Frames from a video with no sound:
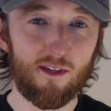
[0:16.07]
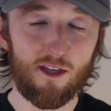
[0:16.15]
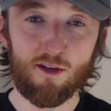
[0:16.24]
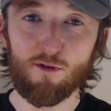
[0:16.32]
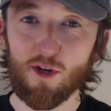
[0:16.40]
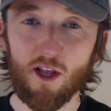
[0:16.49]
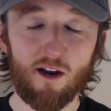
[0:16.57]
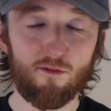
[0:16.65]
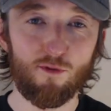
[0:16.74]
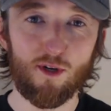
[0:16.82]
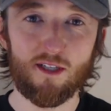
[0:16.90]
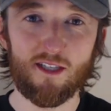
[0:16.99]
that you and your
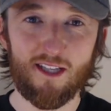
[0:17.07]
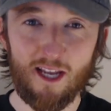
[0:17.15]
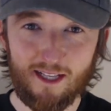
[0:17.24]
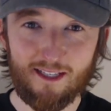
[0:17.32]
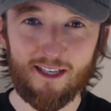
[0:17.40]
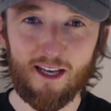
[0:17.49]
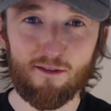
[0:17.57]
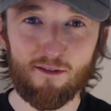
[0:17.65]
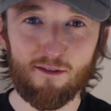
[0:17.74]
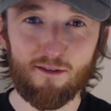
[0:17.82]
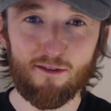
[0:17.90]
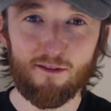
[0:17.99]
loved ones are staying
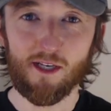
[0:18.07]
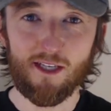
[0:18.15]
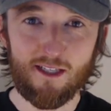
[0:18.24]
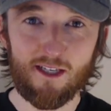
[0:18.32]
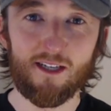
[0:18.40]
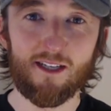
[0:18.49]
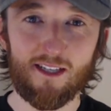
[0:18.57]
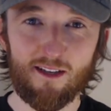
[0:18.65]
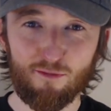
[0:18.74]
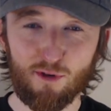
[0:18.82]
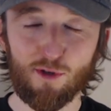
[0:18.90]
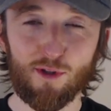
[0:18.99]
safe during these
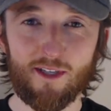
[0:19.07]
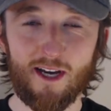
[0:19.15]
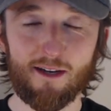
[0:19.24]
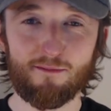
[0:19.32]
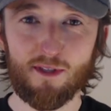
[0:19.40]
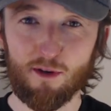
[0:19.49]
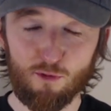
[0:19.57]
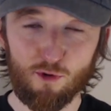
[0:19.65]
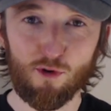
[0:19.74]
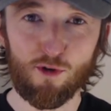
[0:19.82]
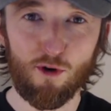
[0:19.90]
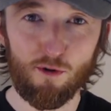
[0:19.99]
difficult times that
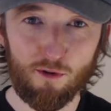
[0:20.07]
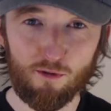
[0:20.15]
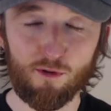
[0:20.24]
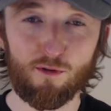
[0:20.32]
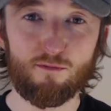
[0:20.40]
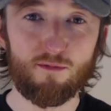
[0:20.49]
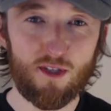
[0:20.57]
we're all going through.